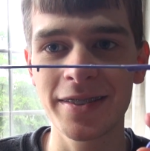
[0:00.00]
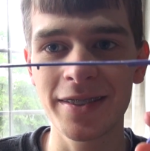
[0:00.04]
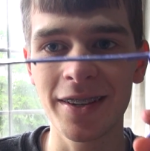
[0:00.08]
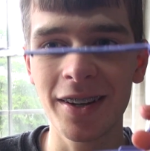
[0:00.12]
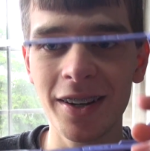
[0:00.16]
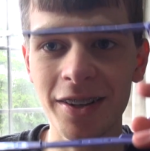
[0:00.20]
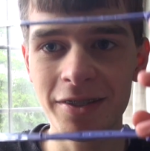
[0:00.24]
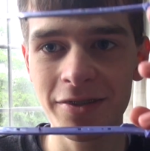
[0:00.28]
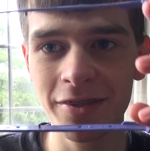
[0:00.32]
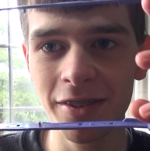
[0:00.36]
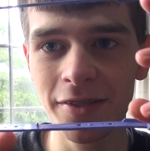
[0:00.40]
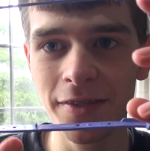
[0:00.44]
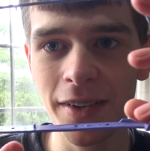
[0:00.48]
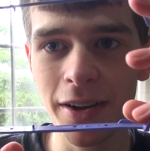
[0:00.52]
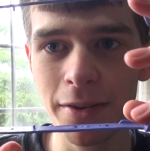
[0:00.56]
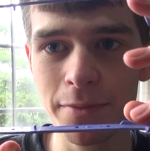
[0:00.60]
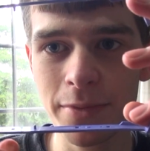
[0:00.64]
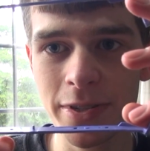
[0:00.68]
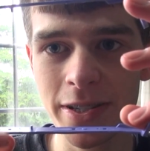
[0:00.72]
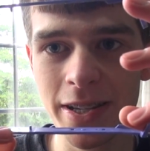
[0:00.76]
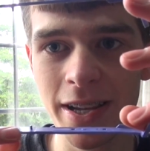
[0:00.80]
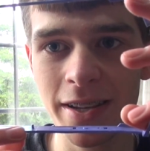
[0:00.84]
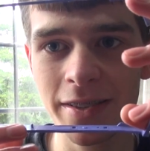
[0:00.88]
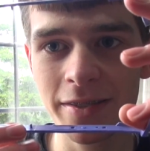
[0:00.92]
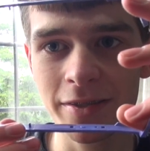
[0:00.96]
The hard drive out of
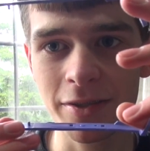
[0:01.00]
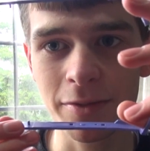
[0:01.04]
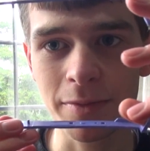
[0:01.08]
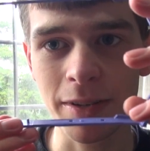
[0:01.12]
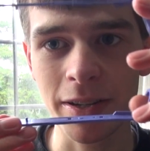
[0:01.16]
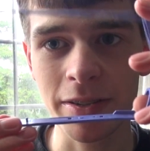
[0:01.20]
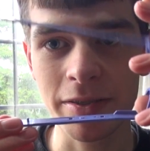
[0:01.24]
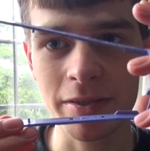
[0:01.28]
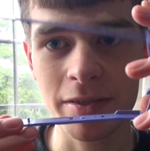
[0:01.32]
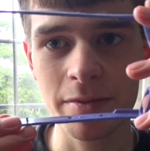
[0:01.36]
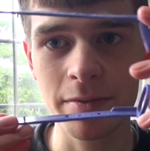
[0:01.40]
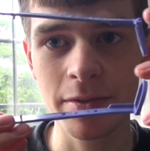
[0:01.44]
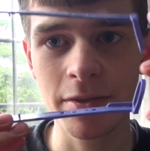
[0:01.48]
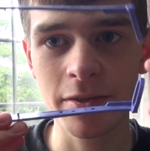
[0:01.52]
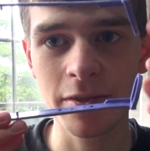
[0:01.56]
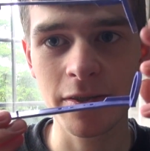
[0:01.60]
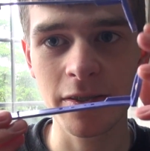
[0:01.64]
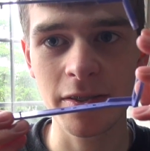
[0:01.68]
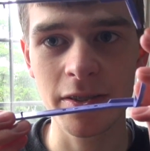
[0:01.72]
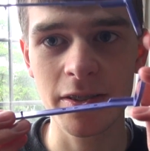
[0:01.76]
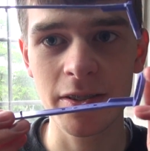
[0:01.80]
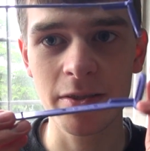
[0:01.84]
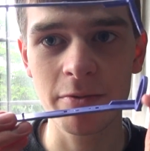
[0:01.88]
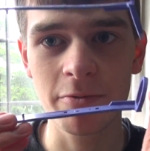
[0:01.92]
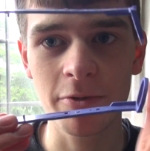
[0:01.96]
my desktop, actually, because
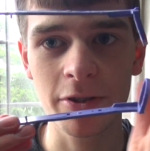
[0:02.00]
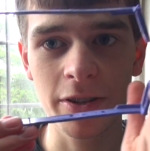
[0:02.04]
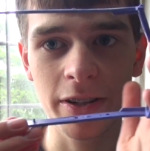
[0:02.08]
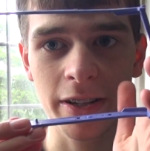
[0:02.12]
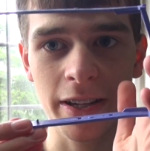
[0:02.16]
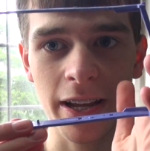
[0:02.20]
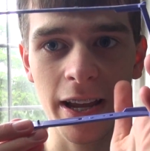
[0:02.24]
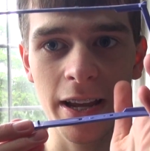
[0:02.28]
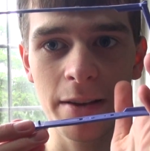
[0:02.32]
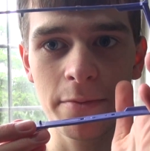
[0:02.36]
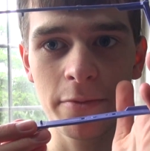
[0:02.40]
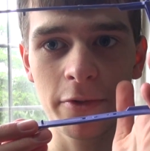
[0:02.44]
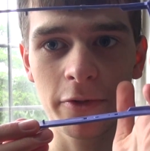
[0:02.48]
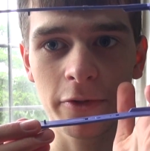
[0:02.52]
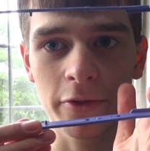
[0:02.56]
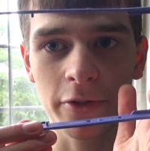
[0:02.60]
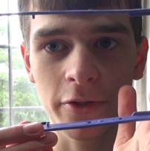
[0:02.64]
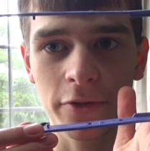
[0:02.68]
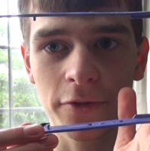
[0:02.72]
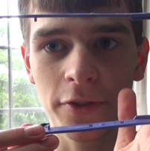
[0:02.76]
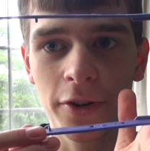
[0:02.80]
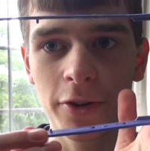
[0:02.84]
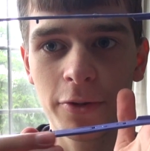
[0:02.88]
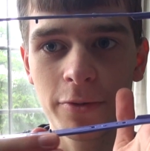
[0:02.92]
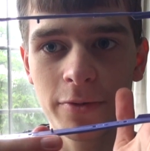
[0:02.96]
the one it came with was
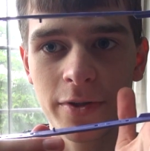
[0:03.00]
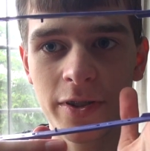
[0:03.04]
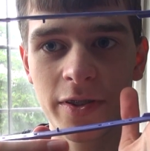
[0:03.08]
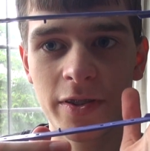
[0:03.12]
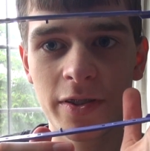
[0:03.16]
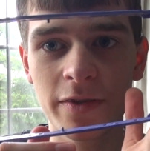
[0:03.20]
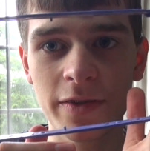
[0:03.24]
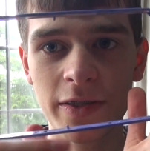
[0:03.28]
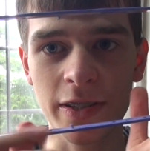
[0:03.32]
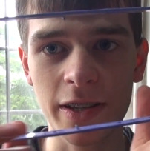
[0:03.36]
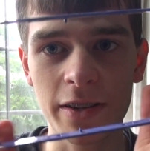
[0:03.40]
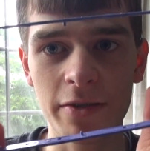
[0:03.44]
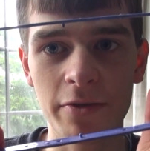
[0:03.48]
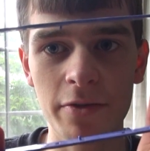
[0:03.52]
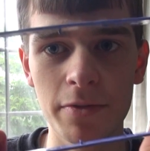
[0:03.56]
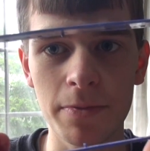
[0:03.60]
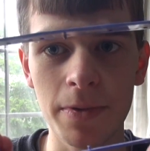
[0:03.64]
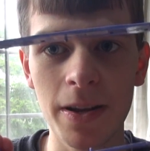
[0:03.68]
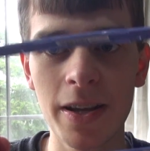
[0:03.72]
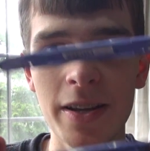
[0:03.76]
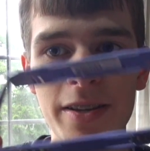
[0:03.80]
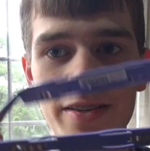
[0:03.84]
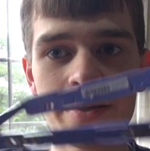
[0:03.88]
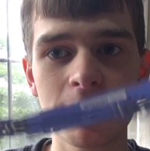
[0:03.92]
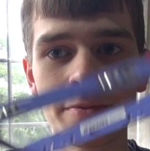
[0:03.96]
faulty, so it sent a
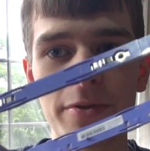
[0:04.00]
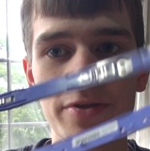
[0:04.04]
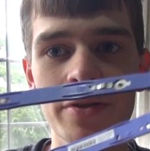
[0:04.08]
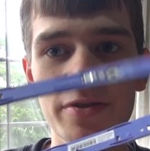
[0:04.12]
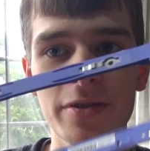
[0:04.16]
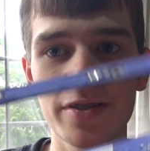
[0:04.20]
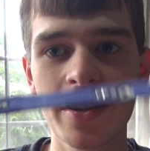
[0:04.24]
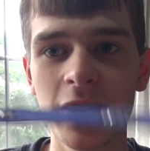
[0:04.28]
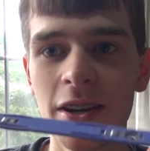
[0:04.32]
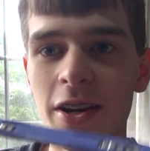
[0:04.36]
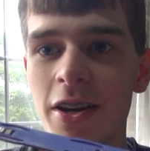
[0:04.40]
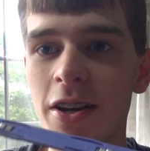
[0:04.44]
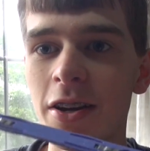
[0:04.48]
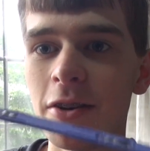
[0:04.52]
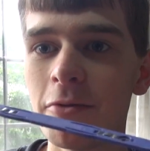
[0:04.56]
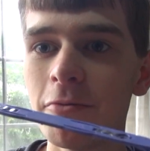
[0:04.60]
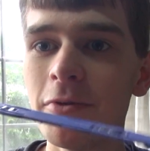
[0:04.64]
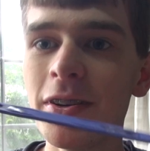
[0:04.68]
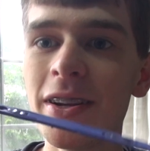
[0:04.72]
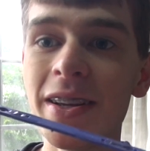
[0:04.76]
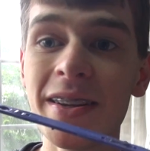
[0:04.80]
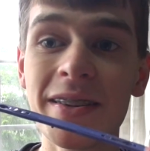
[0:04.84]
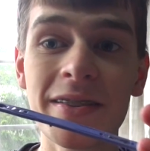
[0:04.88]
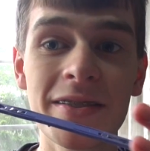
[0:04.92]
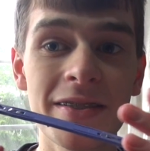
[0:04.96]
replacement,
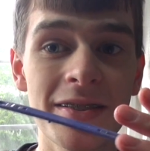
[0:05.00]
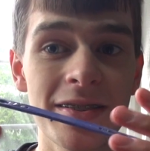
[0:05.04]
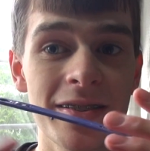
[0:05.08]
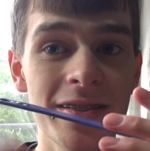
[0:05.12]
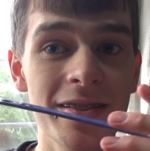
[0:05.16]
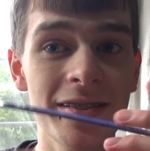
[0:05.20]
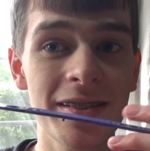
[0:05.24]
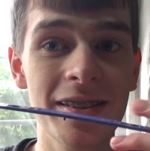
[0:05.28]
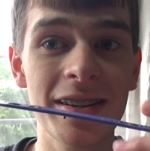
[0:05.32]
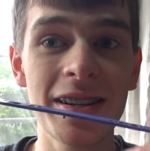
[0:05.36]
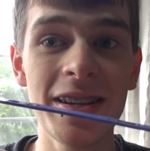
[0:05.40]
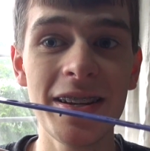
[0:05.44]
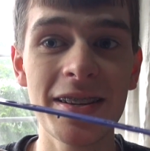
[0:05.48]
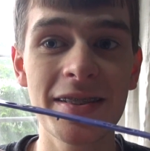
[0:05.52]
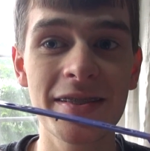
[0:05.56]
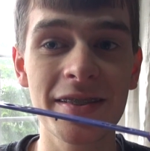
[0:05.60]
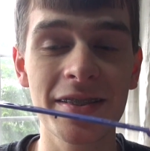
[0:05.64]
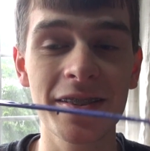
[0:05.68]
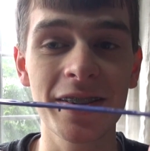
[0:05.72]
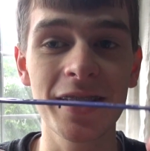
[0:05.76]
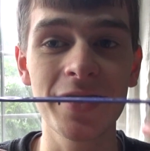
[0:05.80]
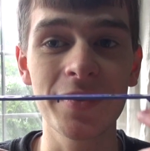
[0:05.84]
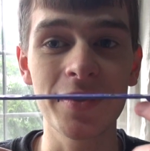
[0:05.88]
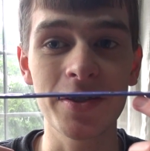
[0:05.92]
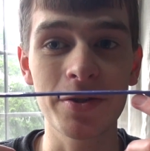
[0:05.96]
which is an
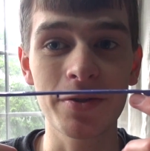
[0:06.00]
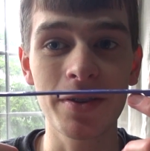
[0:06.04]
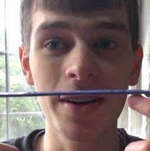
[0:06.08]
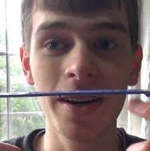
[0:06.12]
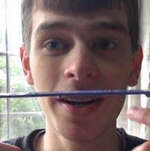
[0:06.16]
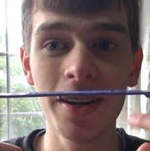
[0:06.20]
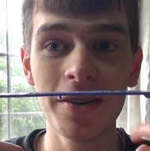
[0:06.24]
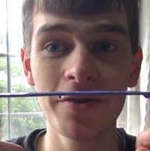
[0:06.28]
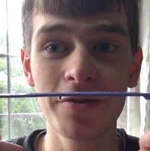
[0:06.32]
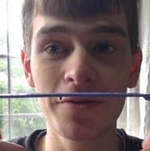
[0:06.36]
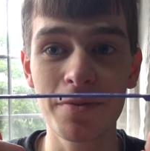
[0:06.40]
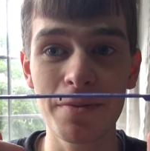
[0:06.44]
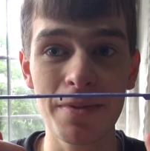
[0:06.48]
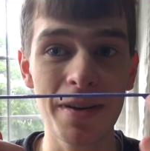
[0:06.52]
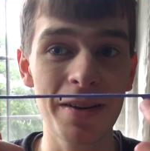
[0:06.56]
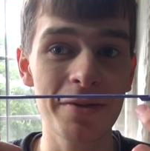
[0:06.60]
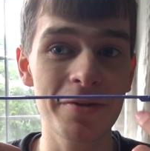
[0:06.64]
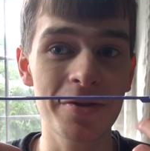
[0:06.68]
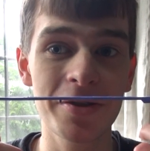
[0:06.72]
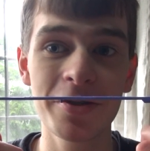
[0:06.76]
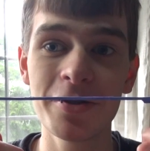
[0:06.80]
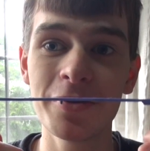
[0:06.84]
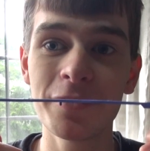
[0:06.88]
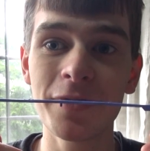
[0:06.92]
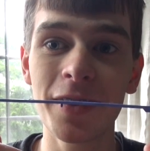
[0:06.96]
e-server drive from
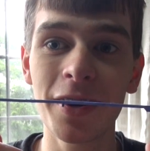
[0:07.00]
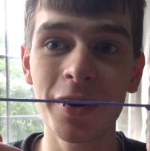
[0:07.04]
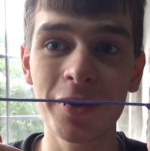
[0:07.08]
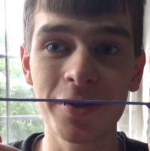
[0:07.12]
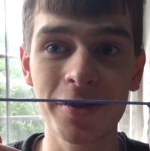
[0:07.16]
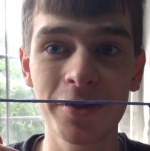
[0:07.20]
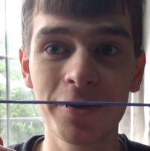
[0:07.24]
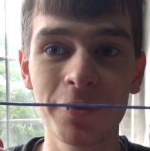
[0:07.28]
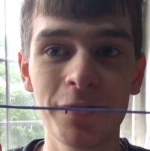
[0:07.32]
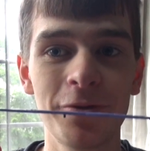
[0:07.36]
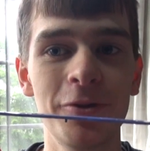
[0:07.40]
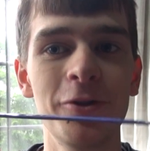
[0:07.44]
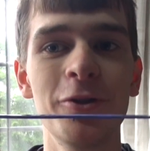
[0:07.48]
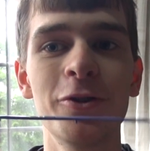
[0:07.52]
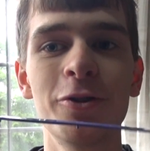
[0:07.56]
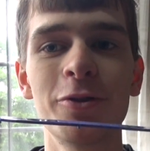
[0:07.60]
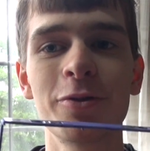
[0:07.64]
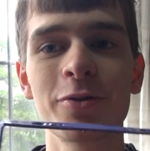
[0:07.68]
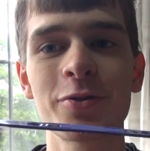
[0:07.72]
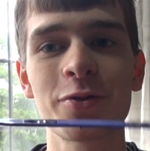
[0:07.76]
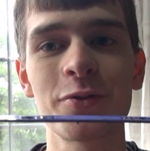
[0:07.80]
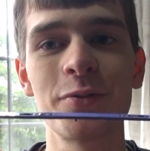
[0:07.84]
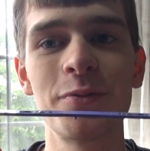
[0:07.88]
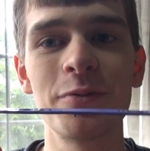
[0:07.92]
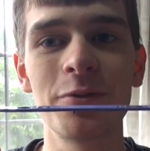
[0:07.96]
about 2004
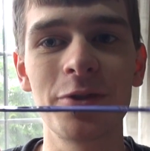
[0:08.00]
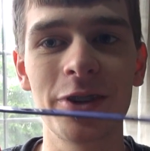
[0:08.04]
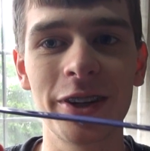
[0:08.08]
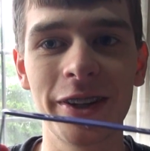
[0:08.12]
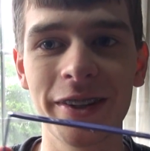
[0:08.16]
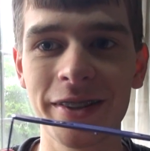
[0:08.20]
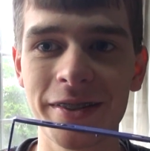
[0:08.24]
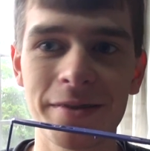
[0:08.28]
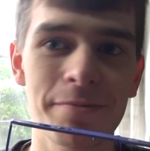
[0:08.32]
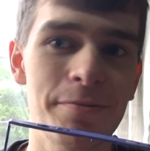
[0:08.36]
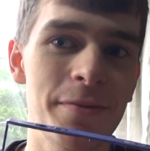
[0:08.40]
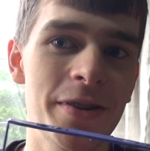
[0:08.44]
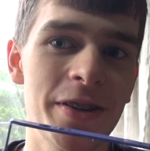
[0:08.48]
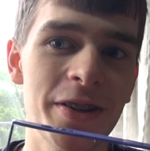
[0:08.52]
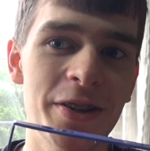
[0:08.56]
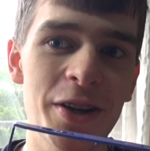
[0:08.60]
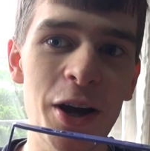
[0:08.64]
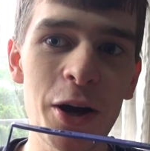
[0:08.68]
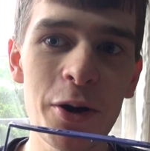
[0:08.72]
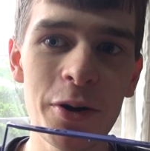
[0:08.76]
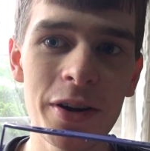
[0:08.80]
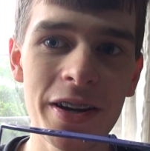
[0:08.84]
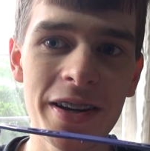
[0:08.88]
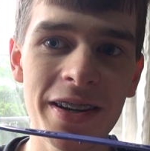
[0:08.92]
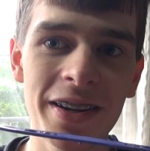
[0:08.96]
or something, and it's been
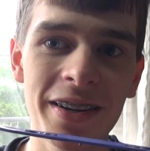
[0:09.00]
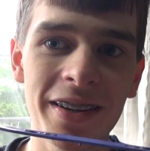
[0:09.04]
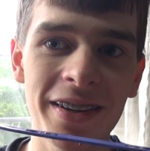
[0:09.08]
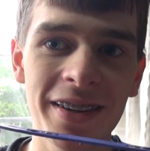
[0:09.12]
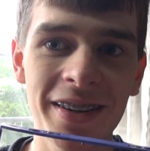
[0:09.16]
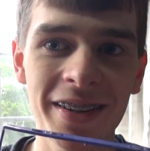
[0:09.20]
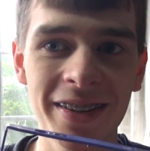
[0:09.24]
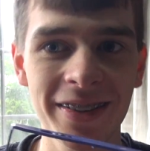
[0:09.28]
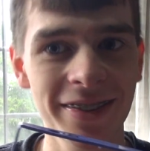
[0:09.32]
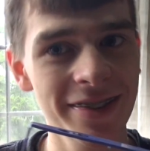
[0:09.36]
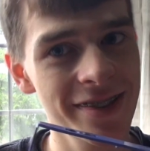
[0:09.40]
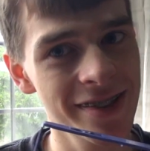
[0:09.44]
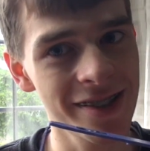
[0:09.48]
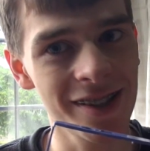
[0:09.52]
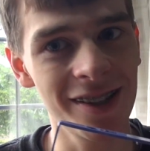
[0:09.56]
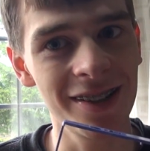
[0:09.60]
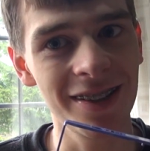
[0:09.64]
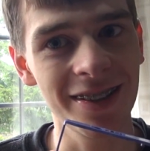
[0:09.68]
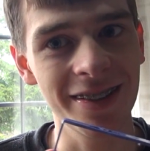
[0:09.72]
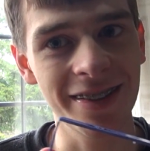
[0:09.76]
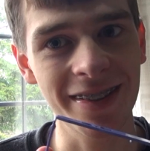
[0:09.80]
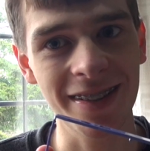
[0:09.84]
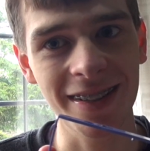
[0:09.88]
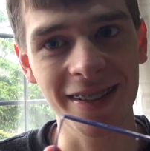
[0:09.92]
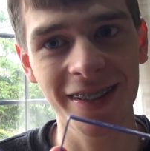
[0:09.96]
going
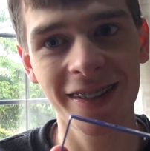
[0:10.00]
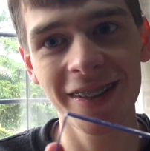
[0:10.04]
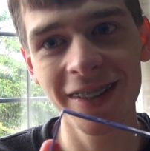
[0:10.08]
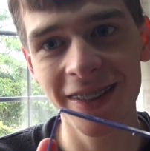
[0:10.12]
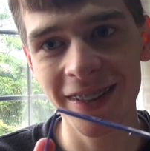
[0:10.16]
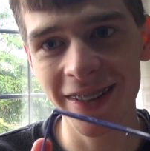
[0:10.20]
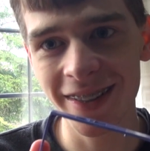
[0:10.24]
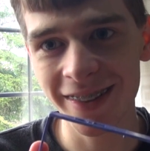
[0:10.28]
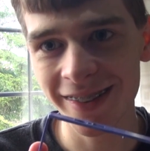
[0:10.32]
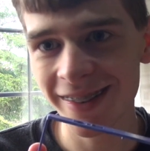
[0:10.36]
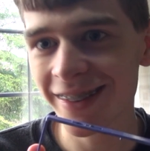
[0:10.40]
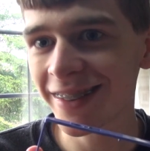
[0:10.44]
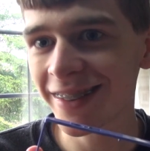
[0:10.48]
solidly.